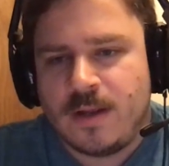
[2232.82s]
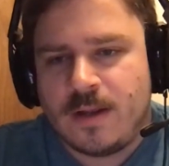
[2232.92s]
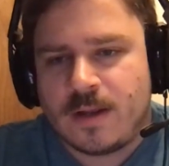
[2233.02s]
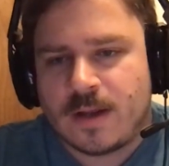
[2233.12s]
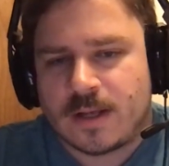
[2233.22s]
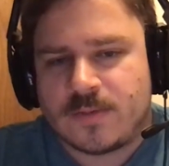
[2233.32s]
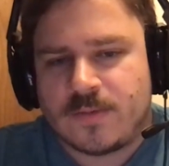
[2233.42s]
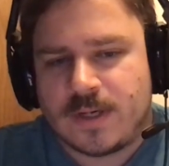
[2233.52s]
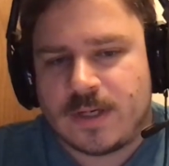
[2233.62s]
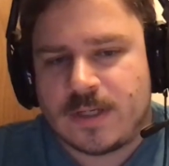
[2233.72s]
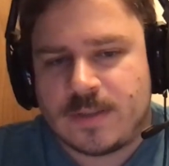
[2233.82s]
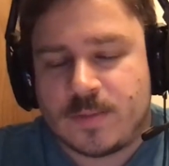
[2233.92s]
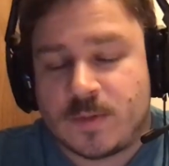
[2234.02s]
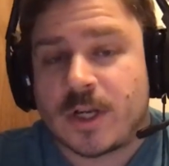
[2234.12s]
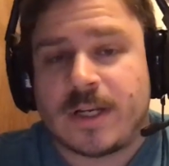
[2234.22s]
Xfinity team
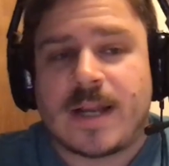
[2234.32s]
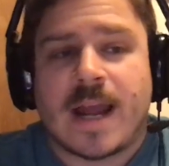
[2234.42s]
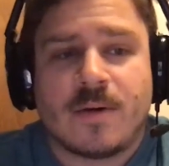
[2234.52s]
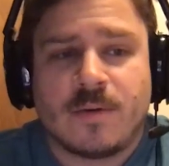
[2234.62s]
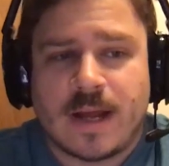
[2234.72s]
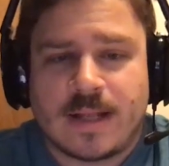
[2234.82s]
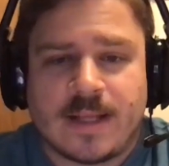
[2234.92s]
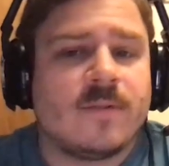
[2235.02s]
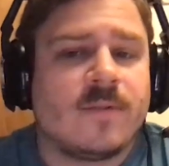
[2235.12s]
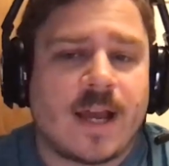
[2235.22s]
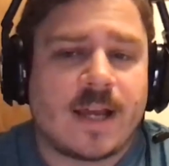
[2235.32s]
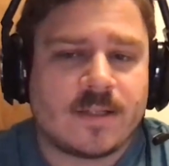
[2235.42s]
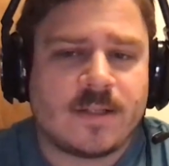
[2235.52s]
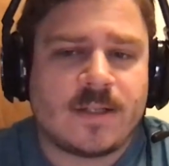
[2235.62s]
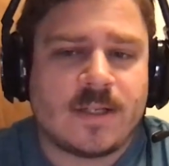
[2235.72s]
shutting down at the end of
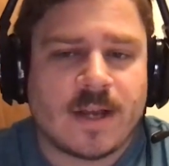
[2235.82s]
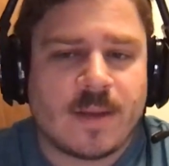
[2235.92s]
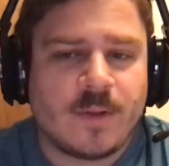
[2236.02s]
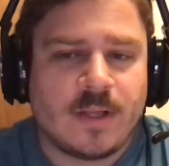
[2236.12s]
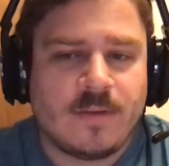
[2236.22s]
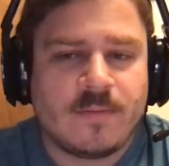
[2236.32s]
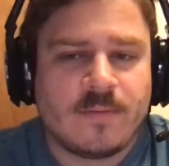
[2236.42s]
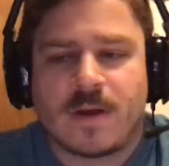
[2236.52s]
last season, I believe.